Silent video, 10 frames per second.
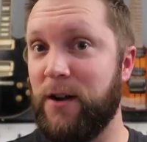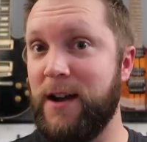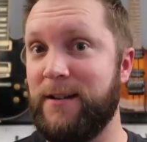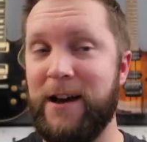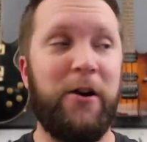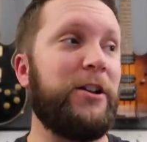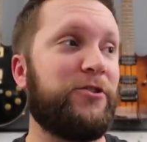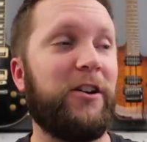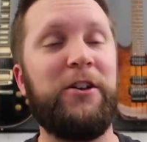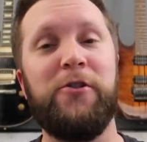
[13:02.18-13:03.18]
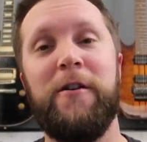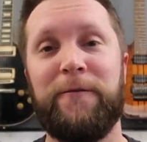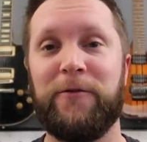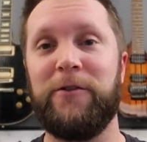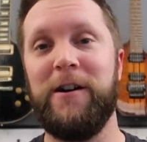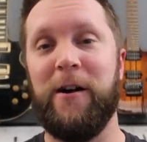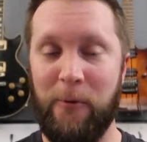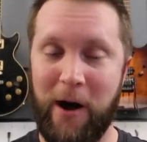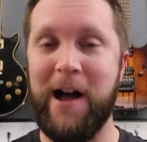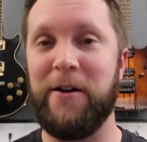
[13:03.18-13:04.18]
right? I know I drug you on for a
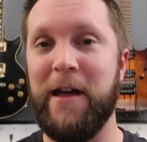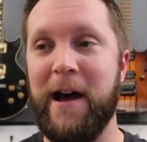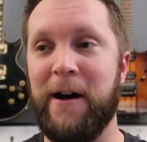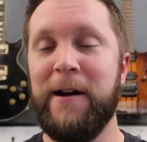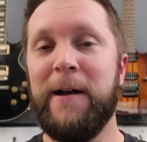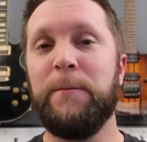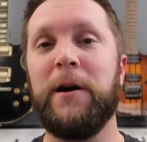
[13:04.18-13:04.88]
while now,